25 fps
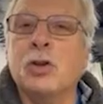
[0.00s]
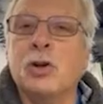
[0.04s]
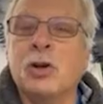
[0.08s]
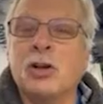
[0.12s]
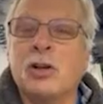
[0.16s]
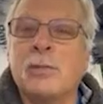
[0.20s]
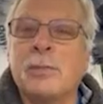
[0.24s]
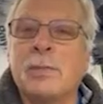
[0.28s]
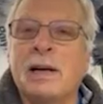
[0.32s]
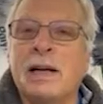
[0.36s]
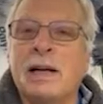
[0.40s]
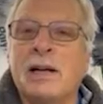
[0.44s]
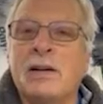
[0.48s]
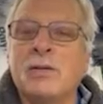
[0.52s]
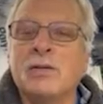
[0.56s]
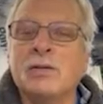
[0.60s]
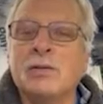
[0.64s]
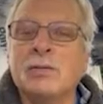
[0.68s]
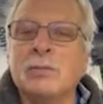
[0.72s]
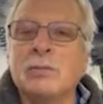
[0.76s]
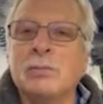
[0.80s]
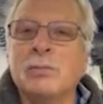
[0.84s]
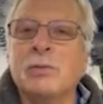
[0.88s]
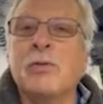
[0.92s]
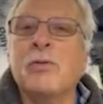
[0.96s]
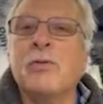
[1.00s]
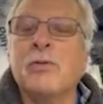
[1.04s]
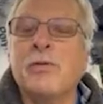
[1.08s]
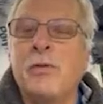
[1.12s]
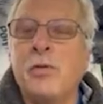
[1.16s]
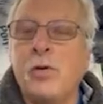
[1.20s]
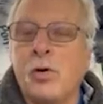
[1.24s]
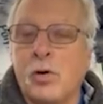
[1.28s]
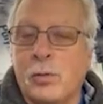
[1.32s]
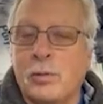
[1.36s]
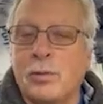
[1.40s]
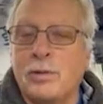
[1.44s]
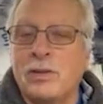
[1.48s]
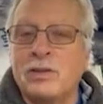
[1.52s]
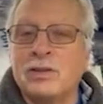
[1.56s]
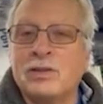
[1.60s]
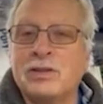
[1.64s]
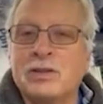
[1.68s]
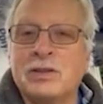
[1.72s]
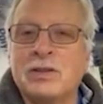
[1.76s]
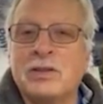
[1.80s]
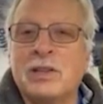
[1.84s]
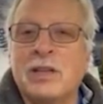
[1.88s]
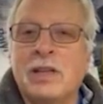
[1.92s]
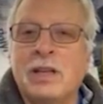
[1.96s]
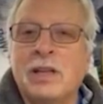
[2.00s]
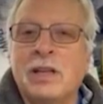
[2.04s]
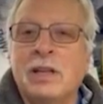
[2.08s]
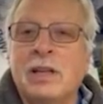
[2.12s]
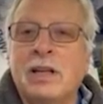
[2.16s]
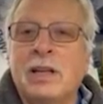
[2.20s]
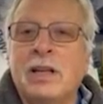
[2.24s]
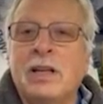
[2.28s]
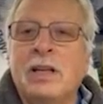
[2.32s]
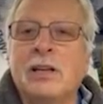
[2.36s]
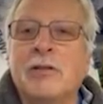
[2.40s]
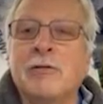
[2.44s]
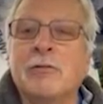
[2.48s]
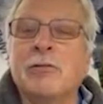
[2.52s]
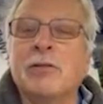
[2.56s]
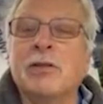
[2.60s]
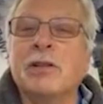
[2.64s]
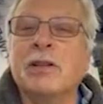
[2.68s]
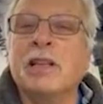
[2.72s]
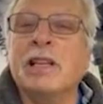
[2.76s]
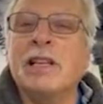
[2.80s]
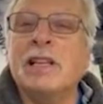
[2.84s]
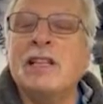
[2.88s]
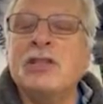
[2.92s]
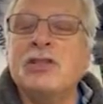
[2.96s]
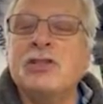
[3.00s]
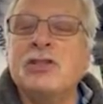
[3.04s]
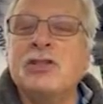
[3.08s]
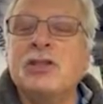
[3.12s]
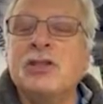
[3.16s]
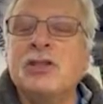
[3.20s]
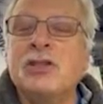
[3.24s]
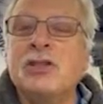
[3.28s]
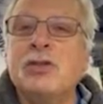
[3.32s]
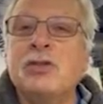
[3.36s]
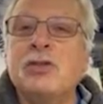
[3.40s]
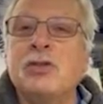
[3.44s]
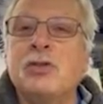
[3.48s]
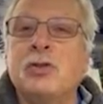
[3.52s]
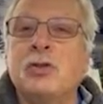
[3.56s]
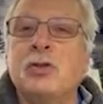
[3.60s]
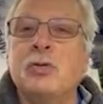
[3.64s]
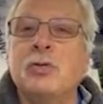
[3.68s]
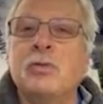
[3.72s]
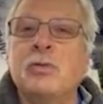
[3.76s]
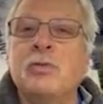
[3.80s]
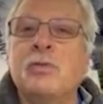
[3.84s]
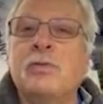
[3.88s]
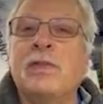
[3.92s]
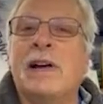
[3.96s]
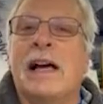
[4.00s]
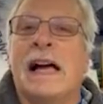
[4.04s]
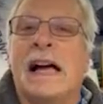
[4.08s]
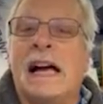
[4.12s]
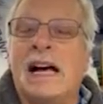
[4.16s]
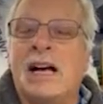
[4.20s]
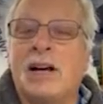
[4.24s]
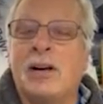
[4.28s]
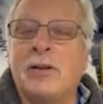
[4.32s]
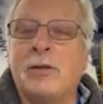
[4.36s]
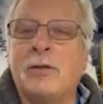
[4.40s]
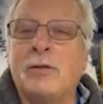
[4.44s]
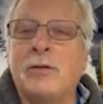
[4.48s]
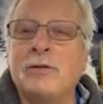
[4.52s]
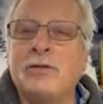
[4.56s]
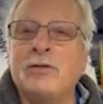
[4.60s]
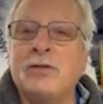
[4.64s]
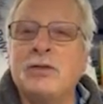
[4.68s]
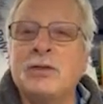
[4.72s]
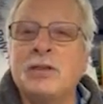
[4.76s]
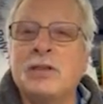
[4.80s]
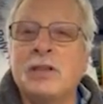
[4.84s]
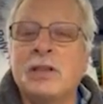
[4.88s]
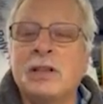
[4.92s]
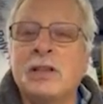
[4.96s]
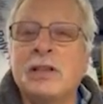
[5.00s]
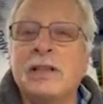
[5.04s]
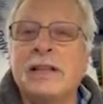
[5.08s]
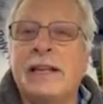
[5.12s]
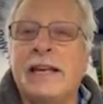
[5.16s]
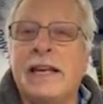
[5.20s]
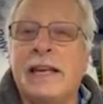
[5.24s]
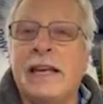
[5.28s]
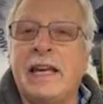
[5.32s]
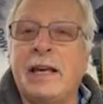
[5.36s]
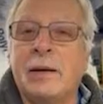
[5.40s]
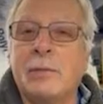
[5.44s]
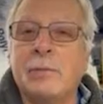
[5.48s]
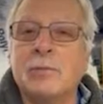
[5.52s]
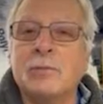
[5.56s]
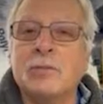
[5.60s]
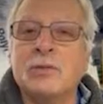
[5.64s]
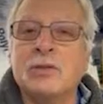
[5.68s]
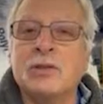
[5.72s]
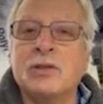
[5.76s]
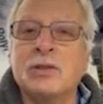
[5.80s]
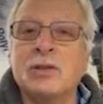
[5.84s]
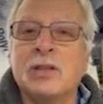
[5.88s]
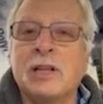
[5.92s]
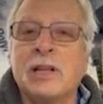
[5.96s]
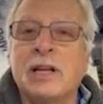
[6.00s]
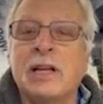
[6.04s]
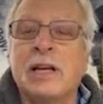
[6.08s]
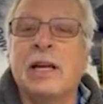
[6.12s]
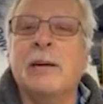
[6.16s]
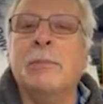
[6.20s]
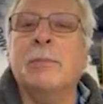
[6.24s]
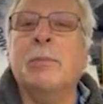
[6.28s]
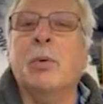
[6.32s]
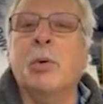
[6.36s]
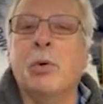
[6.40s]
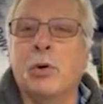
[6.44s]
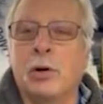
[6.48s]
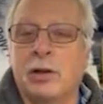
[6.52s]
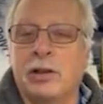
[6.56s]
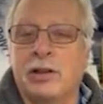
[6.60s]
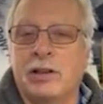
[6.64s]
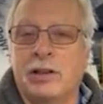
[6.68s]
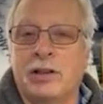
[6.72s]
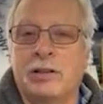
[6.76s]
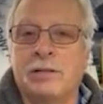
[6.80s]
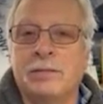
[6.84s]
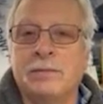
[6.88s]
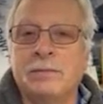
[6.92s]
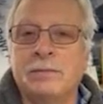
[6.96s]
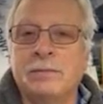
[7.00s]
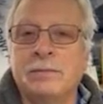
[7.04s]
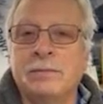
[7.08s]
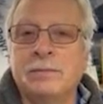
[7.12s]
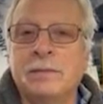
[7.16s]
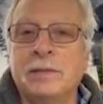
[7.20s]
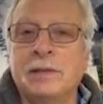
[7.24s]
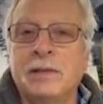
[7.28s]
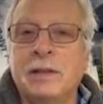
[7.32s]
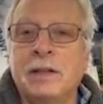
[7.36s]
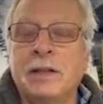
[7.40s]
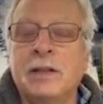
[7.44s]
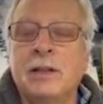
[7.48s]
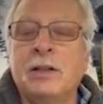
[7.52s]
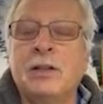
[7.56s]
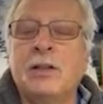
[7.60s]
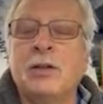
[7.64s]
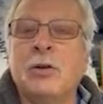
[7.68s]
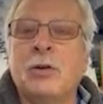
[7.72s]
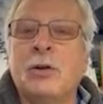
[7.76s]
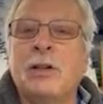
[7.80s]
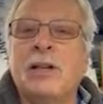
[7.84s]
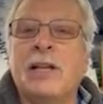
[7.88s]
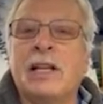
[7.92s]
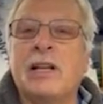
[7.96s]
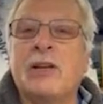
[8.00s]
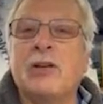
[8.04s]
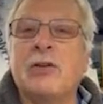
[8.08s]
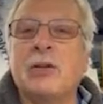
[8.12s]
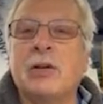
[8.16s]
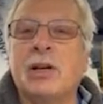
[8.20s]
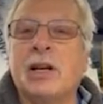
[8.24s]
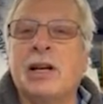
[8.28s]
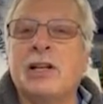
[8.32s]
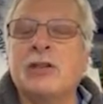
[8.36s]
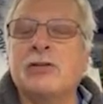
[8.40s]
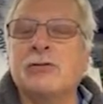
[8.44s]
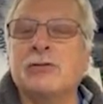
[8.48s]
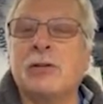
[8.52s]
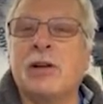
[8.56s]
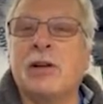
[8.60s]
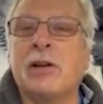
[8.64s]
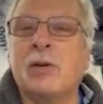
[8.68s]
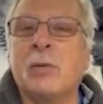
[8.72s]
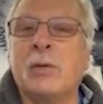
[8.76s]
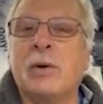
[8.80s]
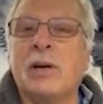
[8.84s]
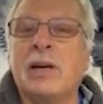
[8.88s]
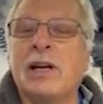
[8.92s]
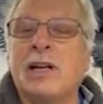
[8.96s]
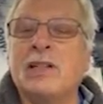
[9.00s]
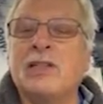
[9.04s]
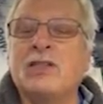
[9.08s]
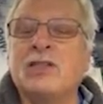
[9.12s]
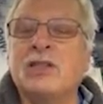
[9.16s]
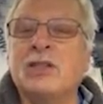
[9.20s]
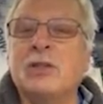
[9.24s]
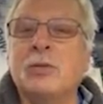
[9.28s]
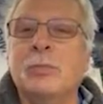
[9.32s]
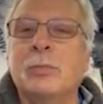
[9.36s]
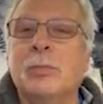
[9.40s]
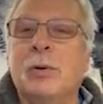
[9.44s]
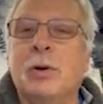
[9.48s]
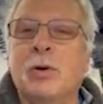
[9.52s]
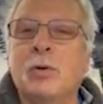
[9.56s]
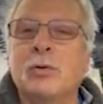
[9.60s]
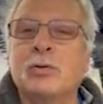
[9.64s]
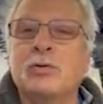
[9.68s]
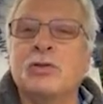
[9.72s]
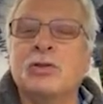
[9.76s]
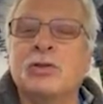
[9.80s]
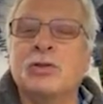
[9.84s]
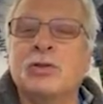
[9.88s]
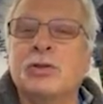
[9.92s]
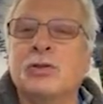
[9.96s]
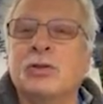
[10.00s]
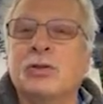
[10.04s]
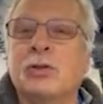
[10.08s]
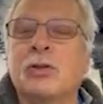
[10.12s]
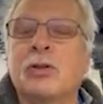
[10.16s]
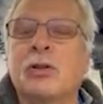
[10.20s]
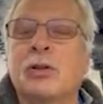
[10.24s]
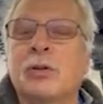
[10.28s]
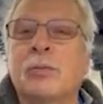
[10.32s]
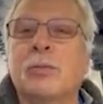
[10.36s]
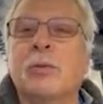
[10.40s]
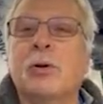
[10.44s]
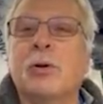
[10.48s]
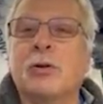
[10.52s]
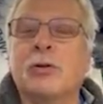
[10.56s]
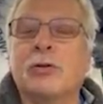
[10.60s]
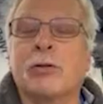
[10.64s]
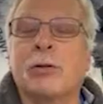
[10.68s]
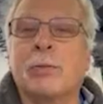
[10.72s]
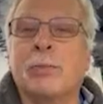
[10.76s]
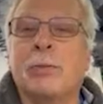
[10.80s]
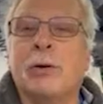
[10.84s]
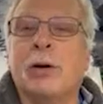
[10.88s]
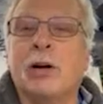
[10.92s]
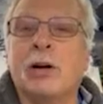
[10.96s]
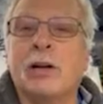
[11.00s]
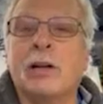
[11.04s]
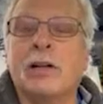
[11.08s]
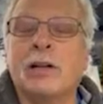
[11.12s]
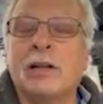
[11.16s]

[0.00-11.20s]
about performance in relation to valves, cams, and porting. You know, a lot of you guys right away, I see you post, you took your motor apart,